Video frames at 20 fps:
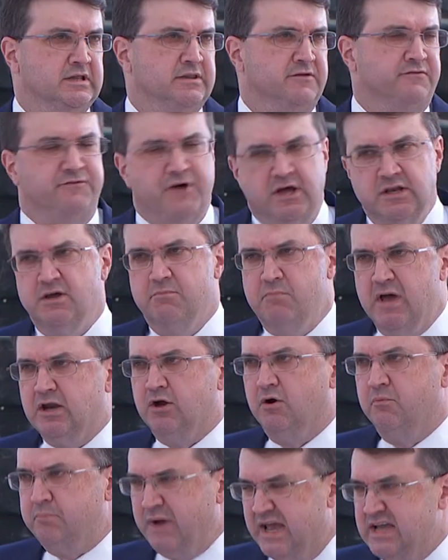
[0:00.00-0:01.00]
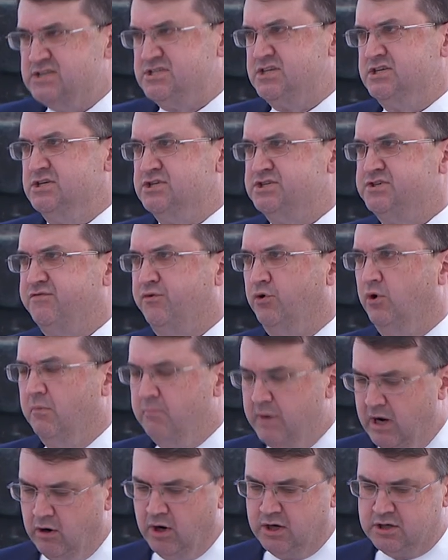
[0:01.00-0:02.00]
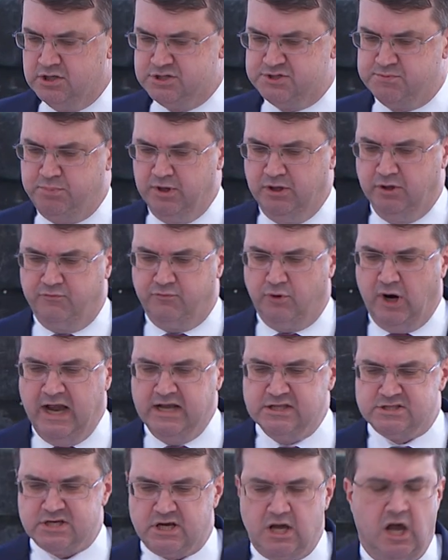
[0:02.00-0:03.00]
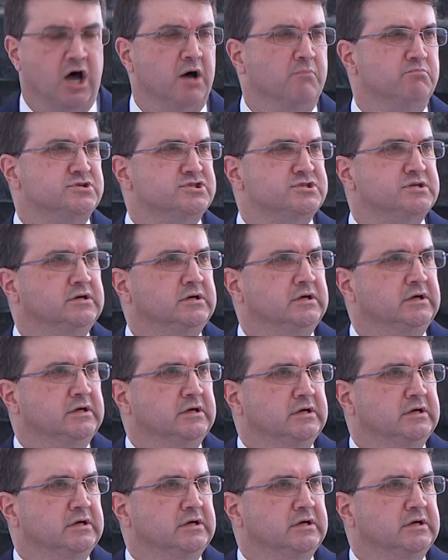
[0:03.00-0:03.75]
The fundamental basis for America's Bill of Rights comes